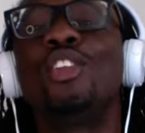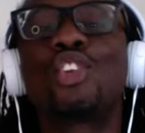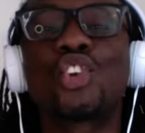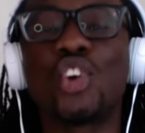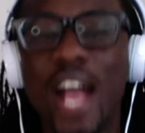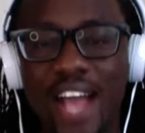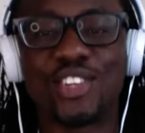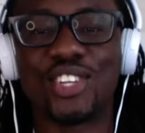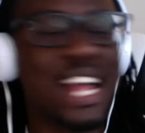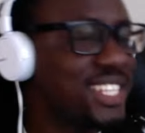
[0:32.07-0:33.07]

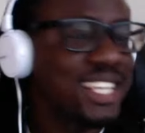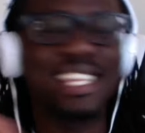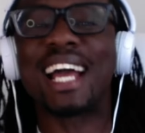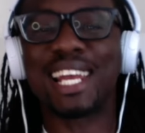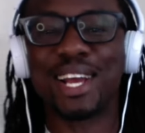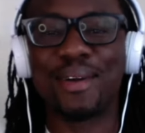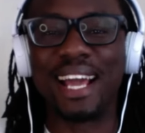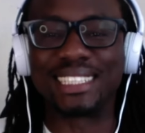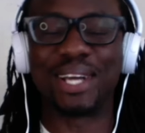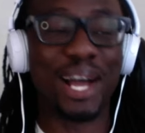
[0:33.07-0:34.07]
Trash. That's exactly
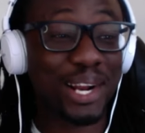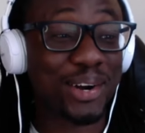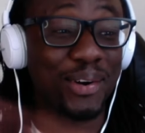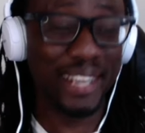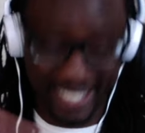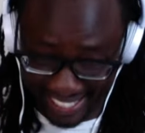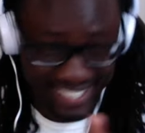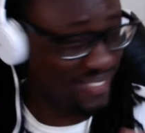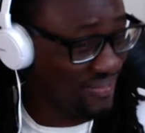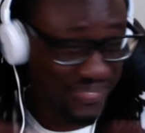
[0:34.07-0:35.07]
correct. Agree.
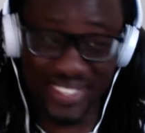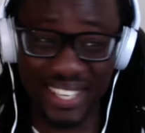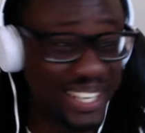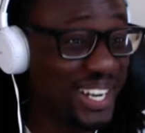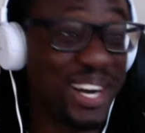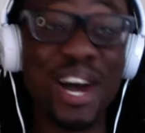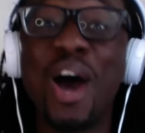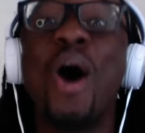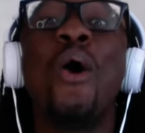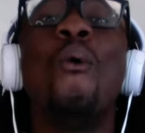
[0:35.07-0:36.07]

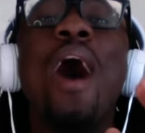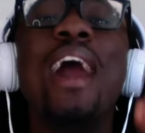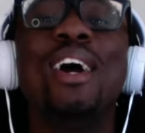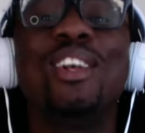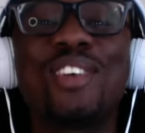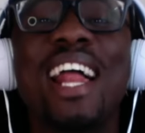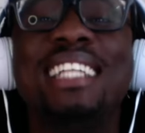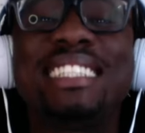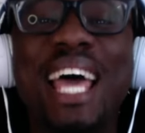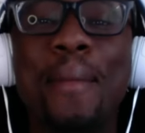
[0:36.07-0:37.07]

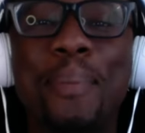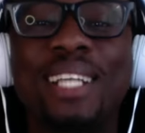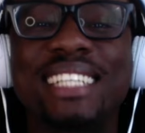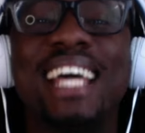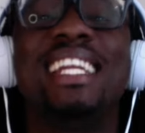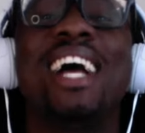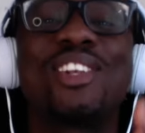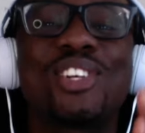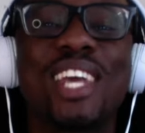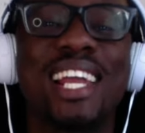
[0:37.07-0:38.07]
110% that
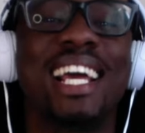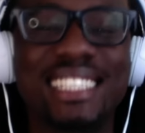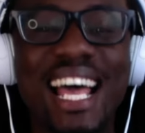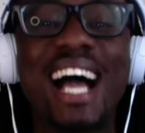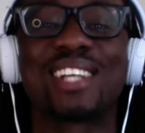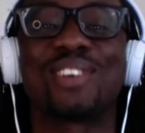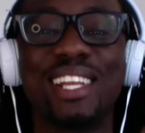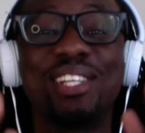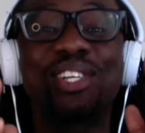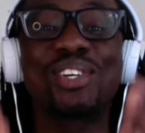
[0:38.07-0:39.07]
Shayla is
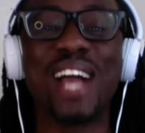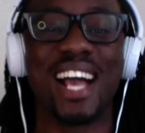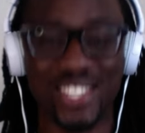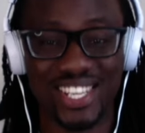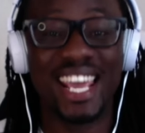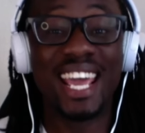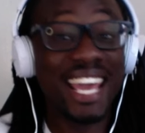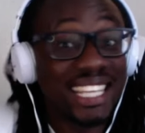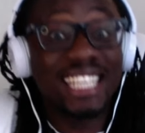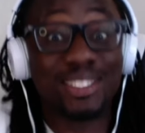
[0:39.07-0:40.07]
actually trash.
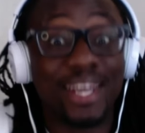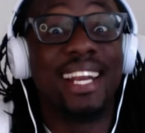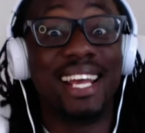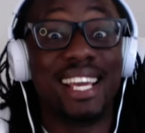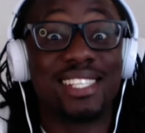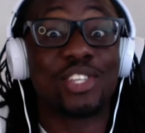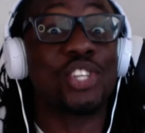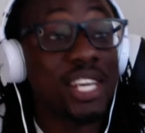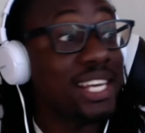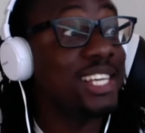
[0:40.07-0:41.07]
It is what it is.
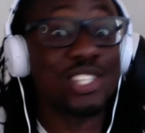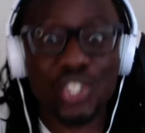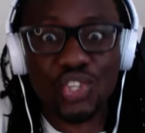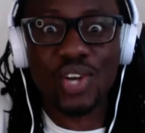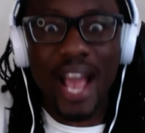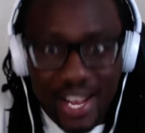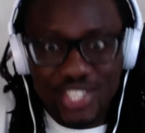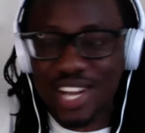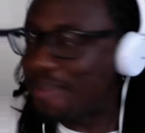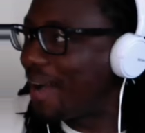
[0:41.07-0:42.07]
She is trash.
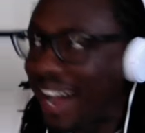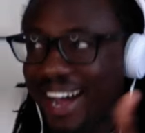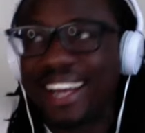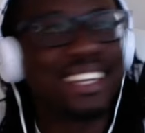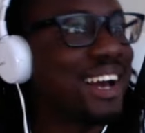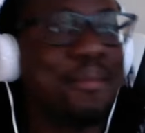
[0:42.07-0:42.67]
Come on.